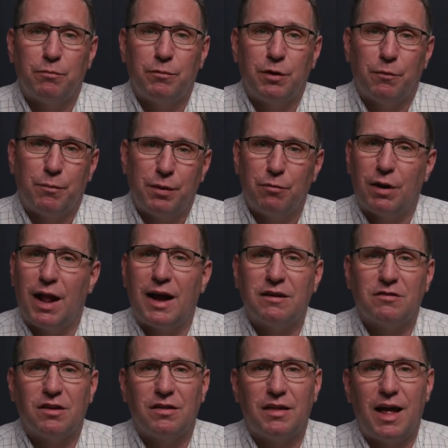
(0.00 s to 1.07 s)
you know, be
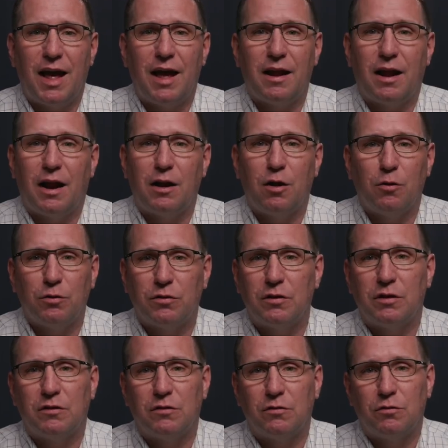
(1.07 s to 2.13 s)
relaxed on that. I know it's,
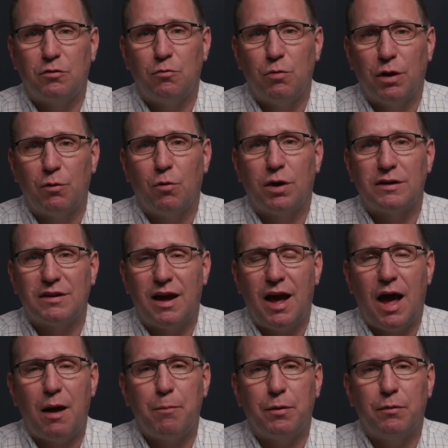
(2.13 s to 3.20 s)
it's, you really want it to
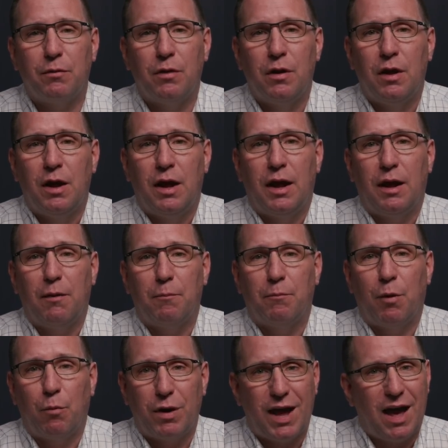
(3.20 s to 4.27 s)
happen,
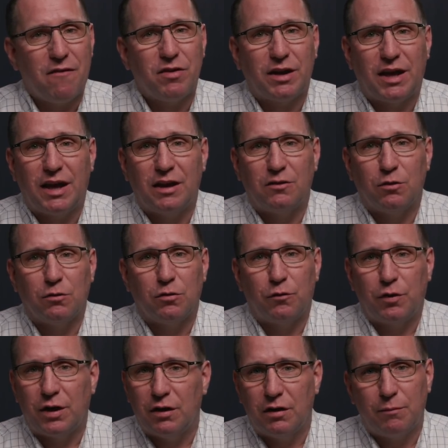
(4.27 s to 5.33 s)
but we haven't canceled. So if
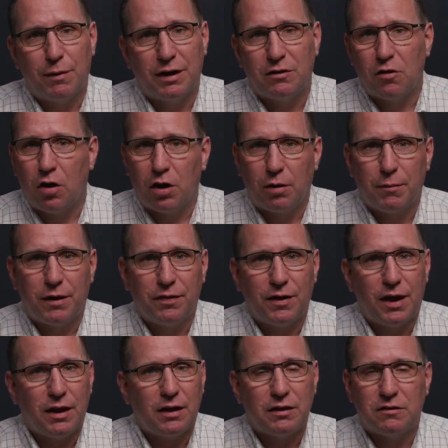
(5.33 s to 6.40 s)
you hear anybody talking about
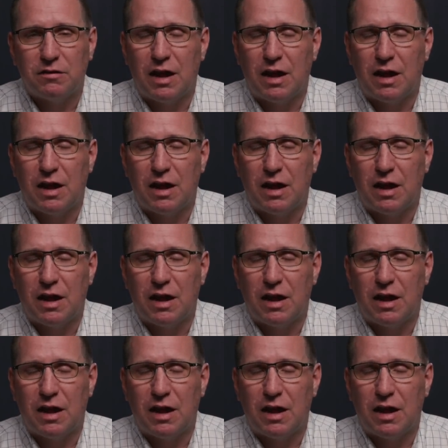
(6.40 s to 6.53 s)
that, it,